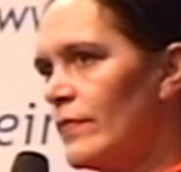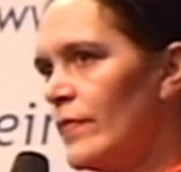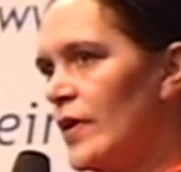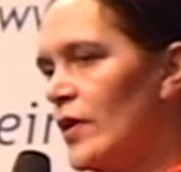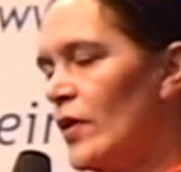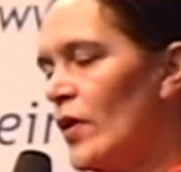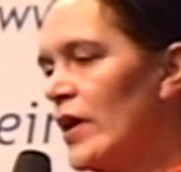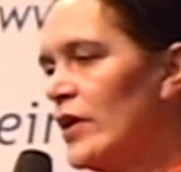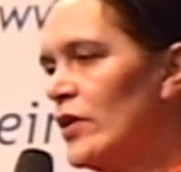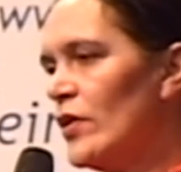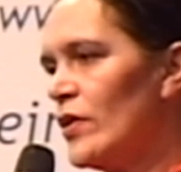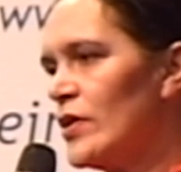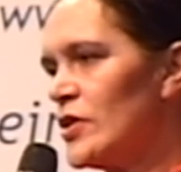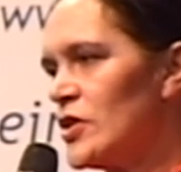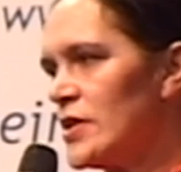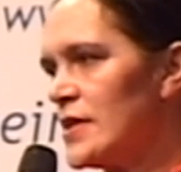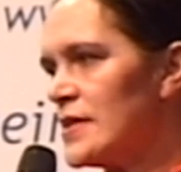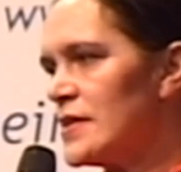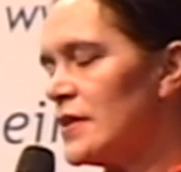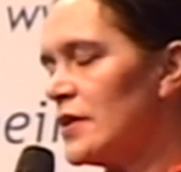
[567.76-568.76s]
but I know
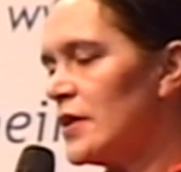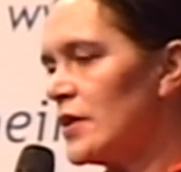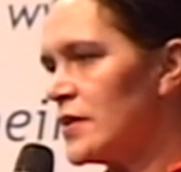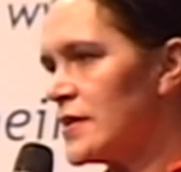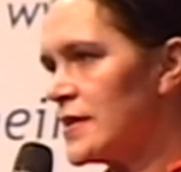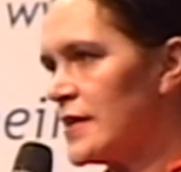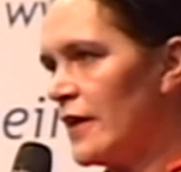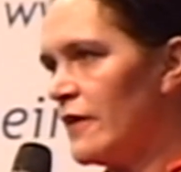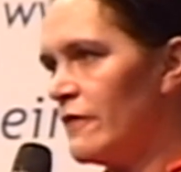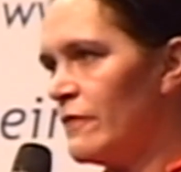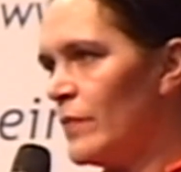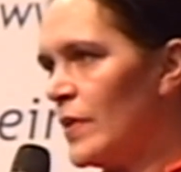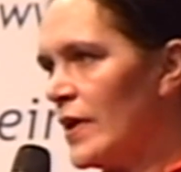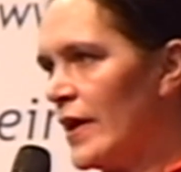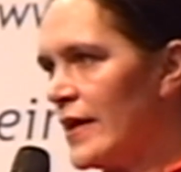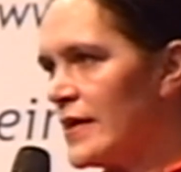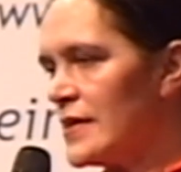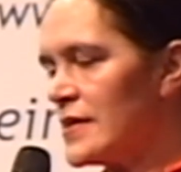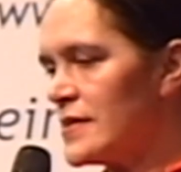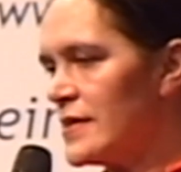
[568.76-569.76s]
she's in a safe
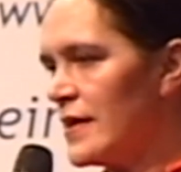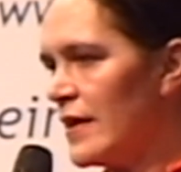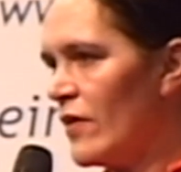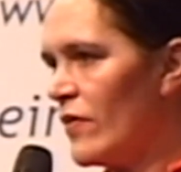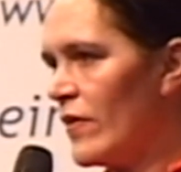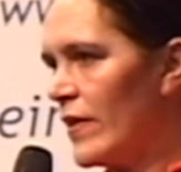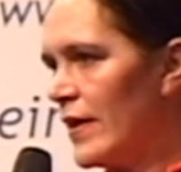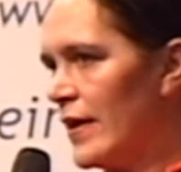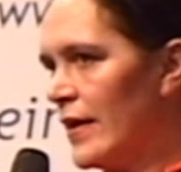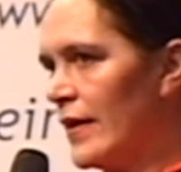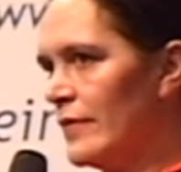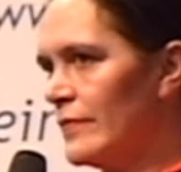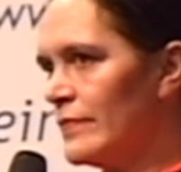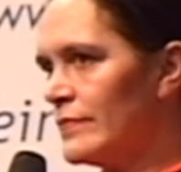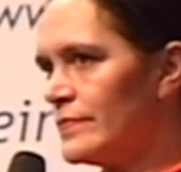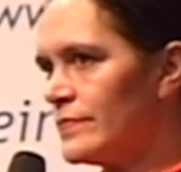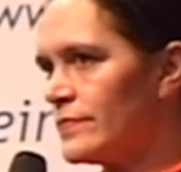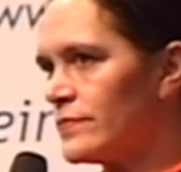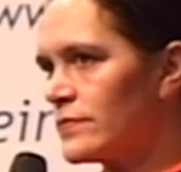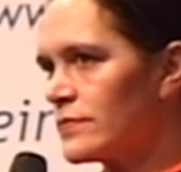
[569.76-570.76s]
place down there,
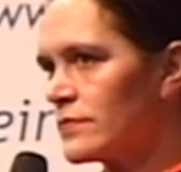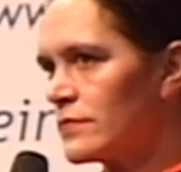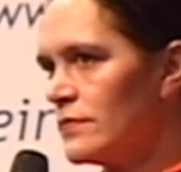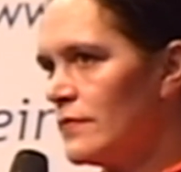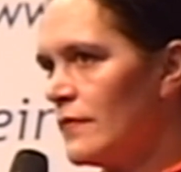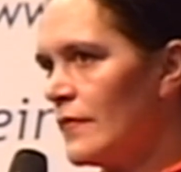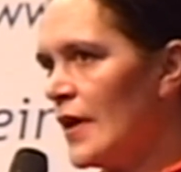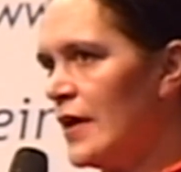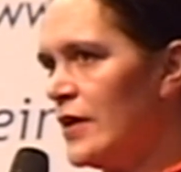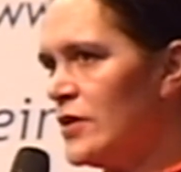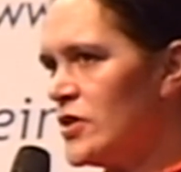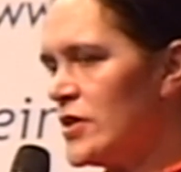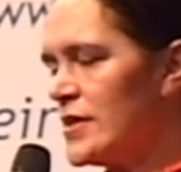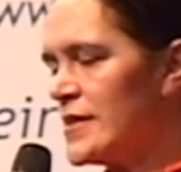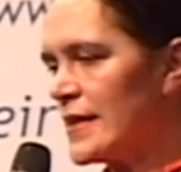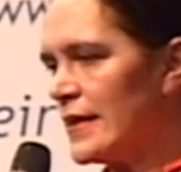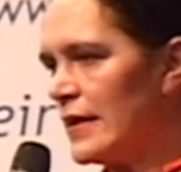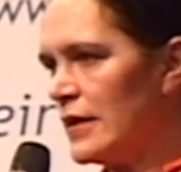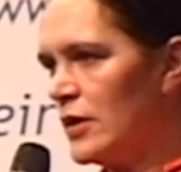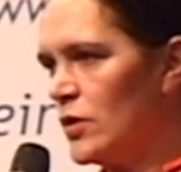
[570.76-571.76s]
and
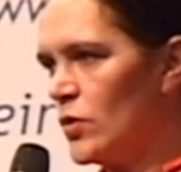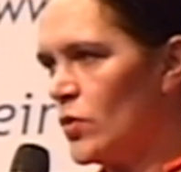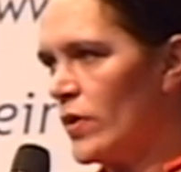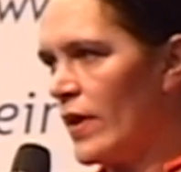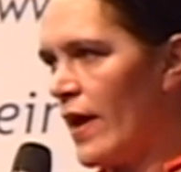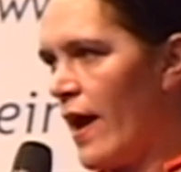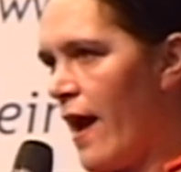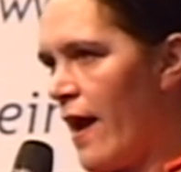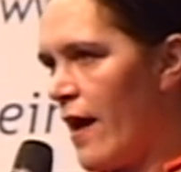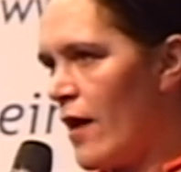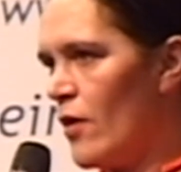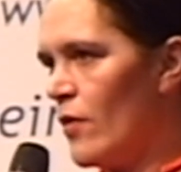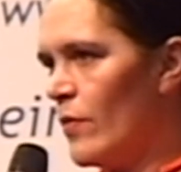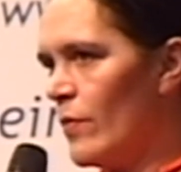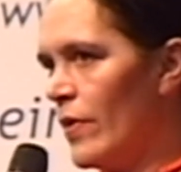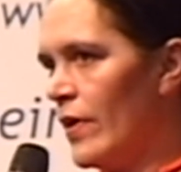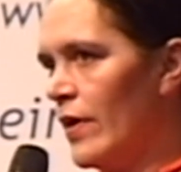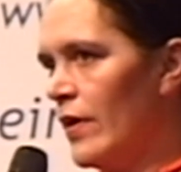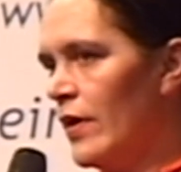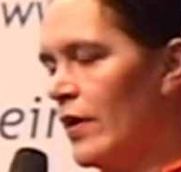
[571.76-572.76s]
she's getting all the help
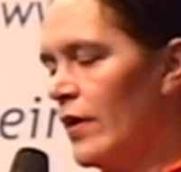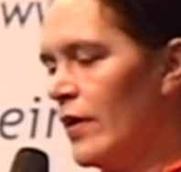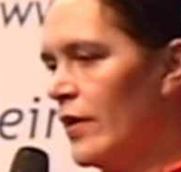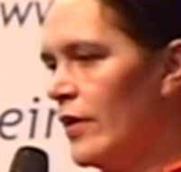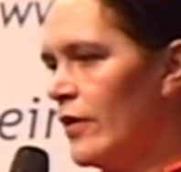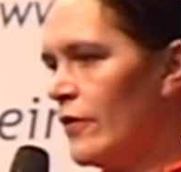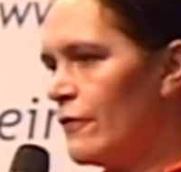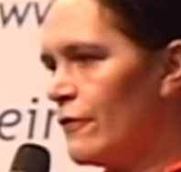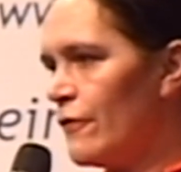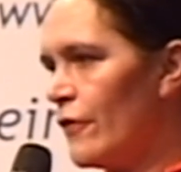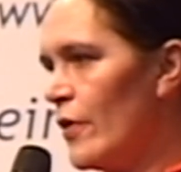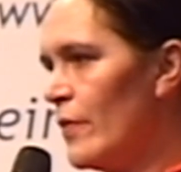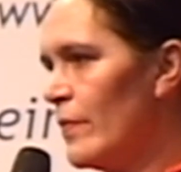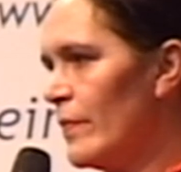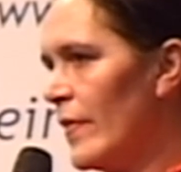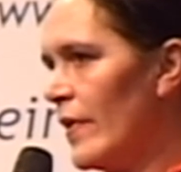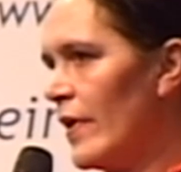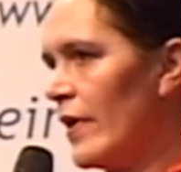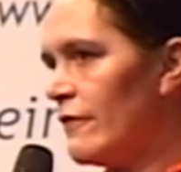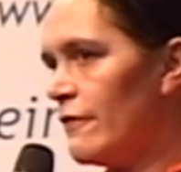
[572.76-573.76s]

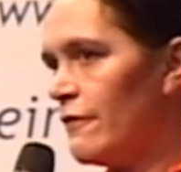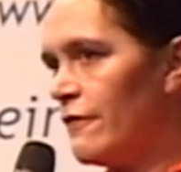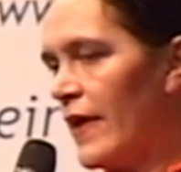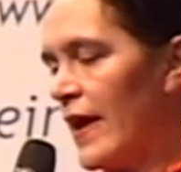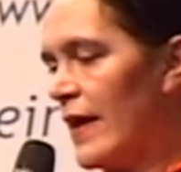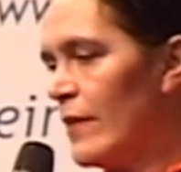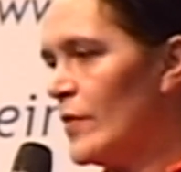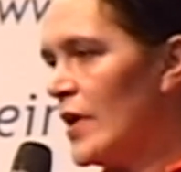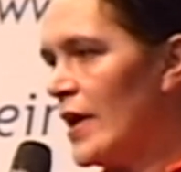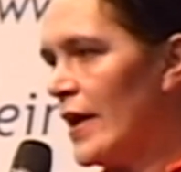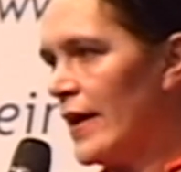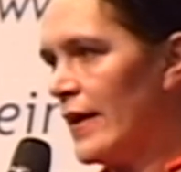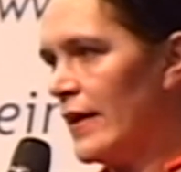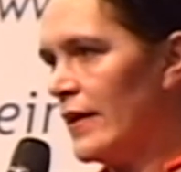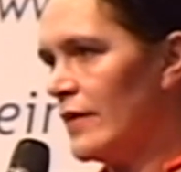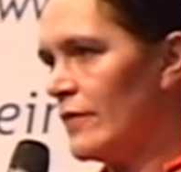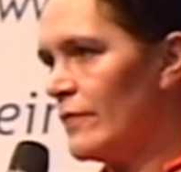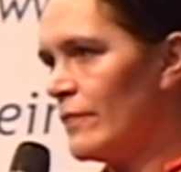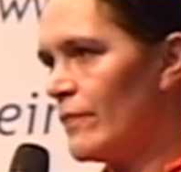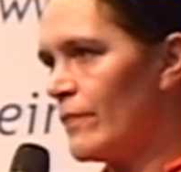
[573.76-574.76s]
from
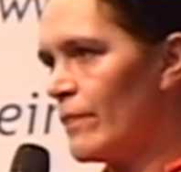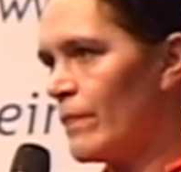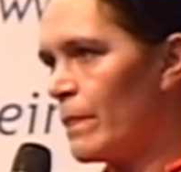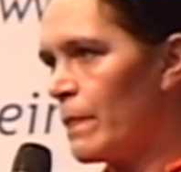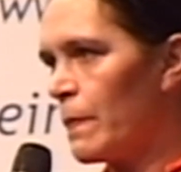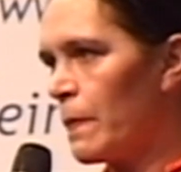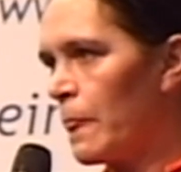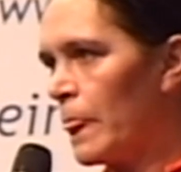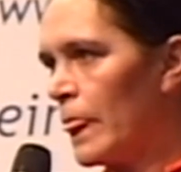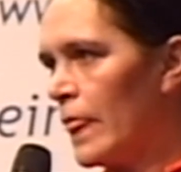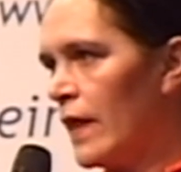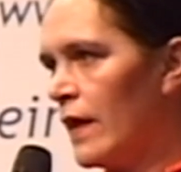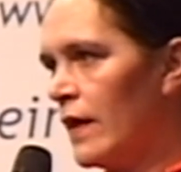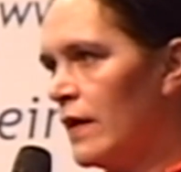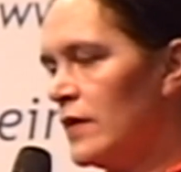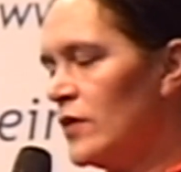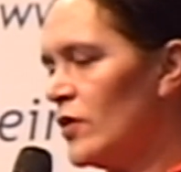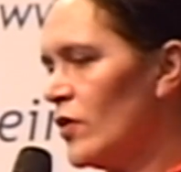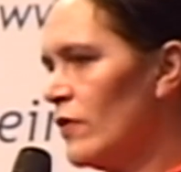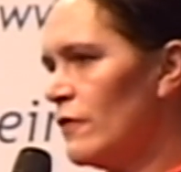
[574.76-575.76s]
family,
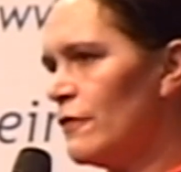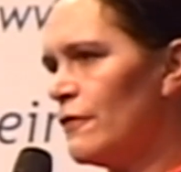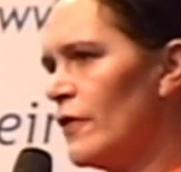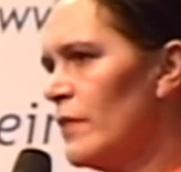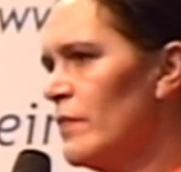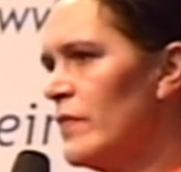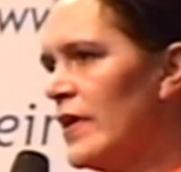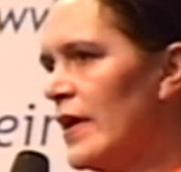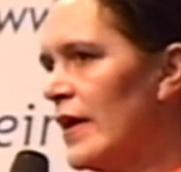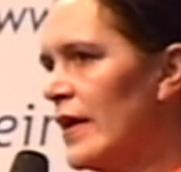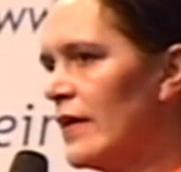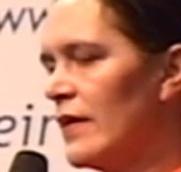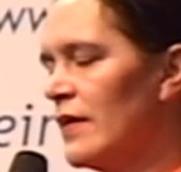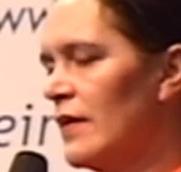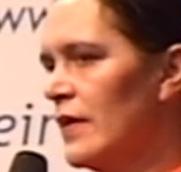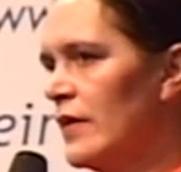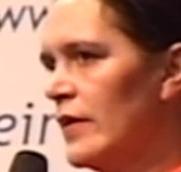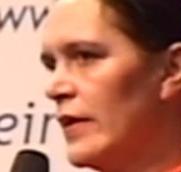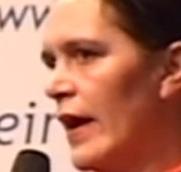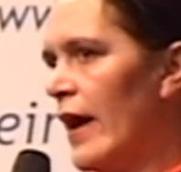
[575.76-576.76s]
not from the
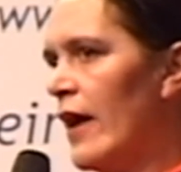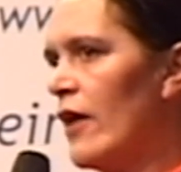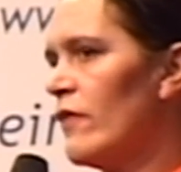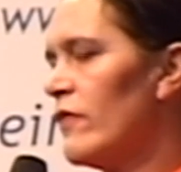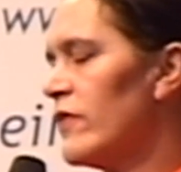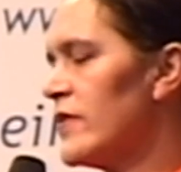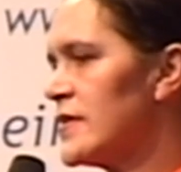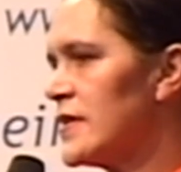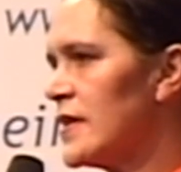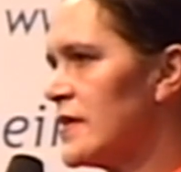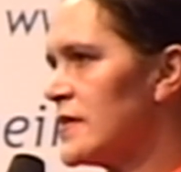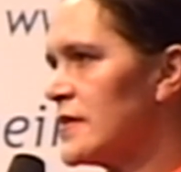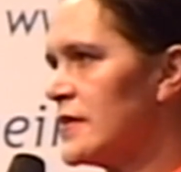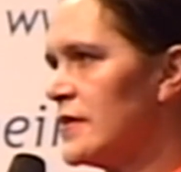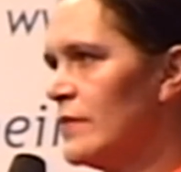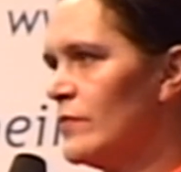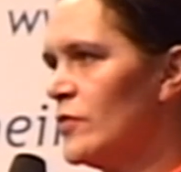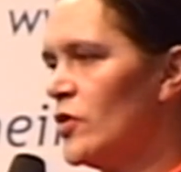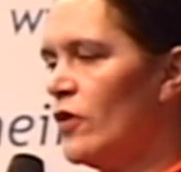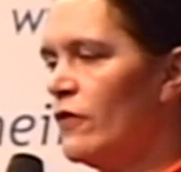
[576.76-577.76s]
health
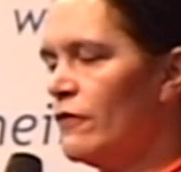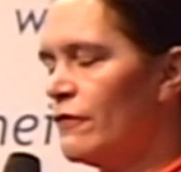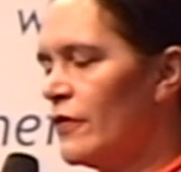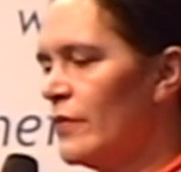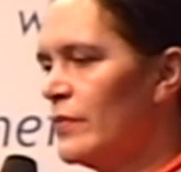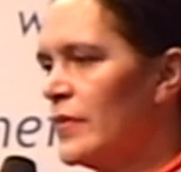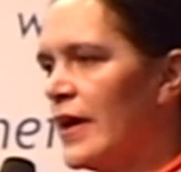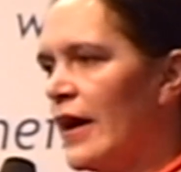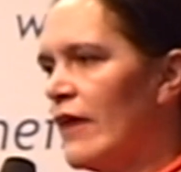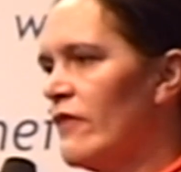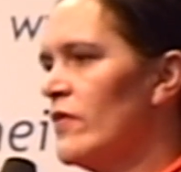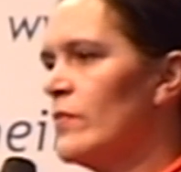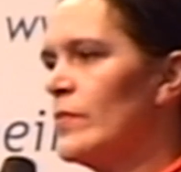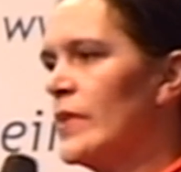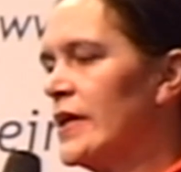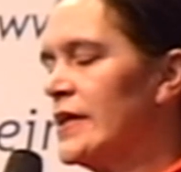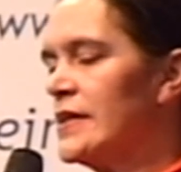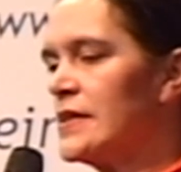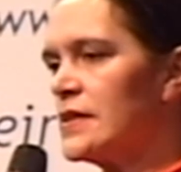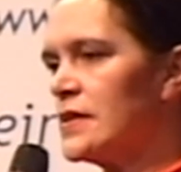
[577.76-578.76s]
system, not from
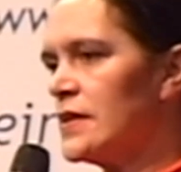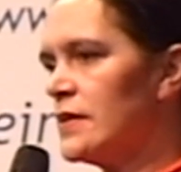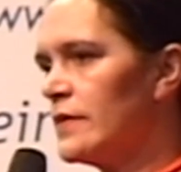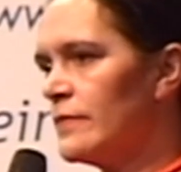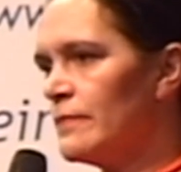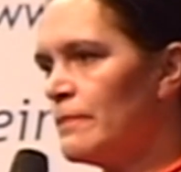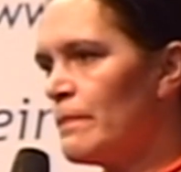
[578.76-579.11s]
government.